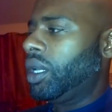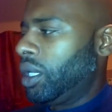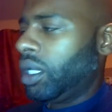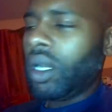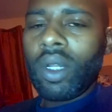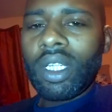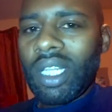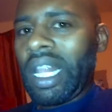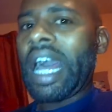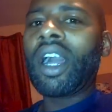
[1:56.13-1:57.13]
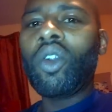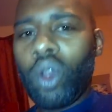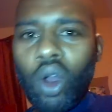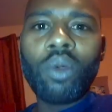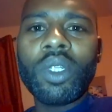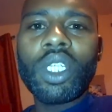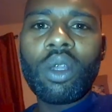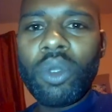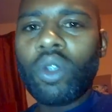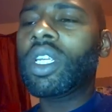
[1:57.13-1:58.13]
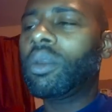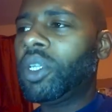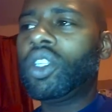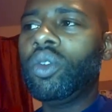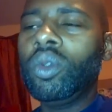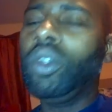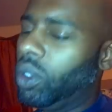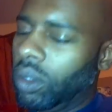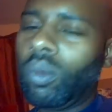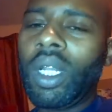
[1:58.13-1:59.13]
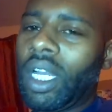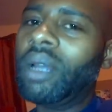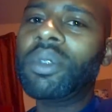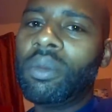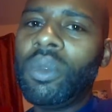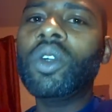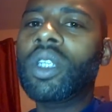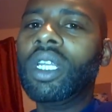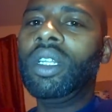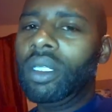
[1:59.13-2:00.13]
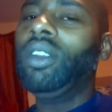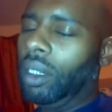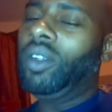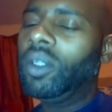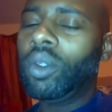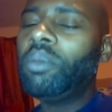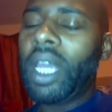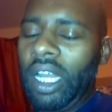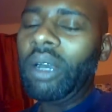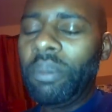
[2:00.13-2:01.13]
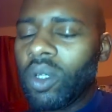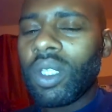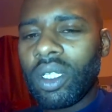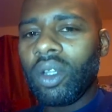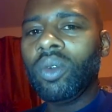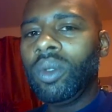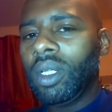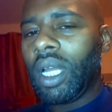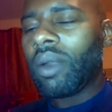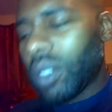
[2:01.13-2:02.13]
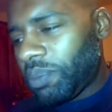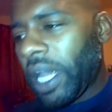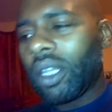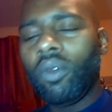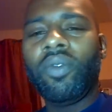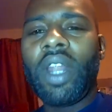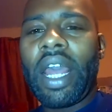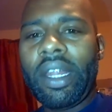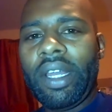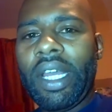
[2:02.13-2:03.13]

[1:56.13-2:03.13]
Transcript: You know, there's a lot going on with your music. But you, when it comes to music, you make good music, dude. I respect you for that.